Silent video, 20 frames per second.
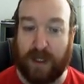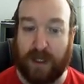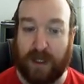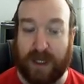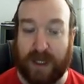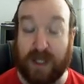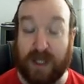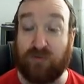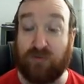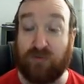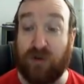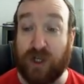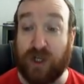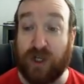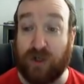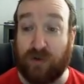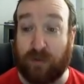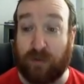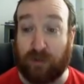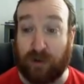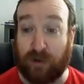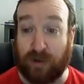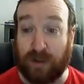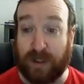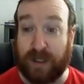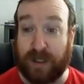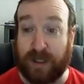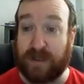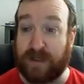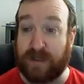It's renewable.
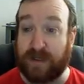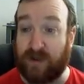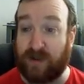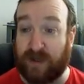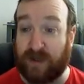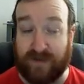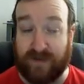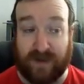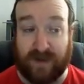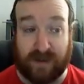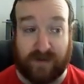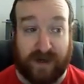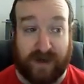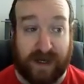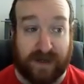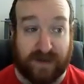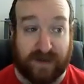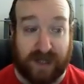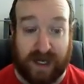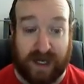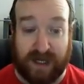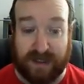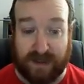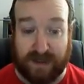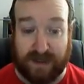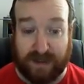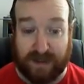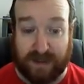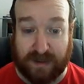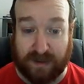It does not give out greenhouse
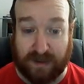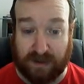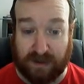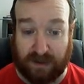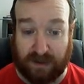gases.